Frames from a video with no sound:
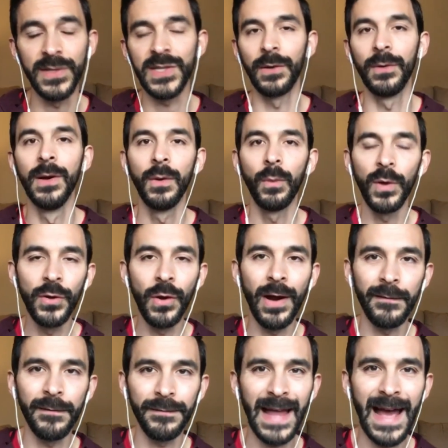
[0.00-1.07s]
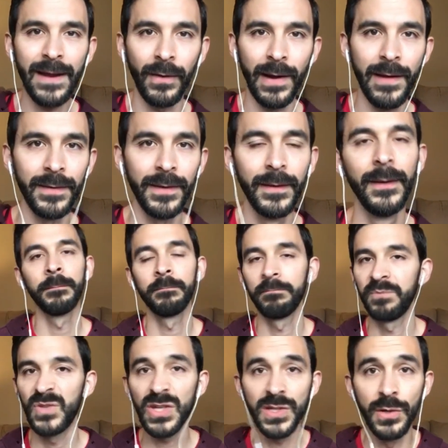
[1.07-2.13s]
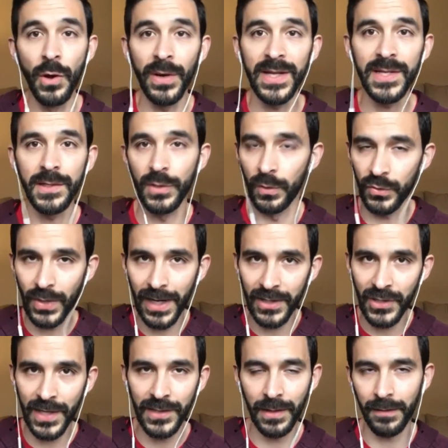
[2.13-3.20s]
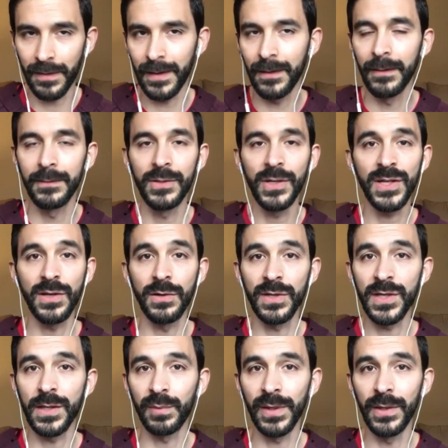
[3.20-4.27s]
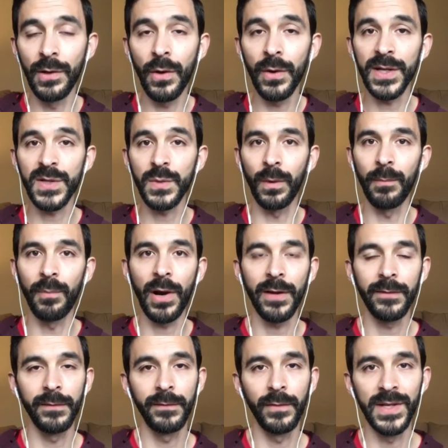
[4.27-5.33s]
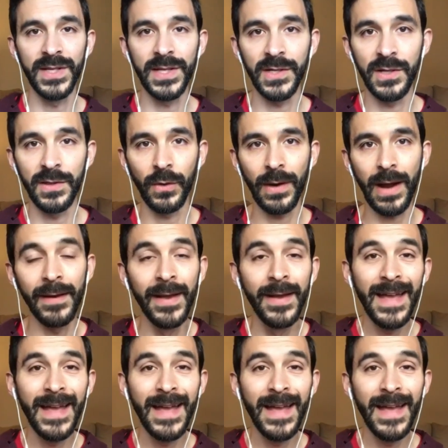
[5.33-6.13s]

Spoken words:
So when you're on a flat ground, just notice. Don't try to change anything. Just simply notice what part of your foot is touching the ground.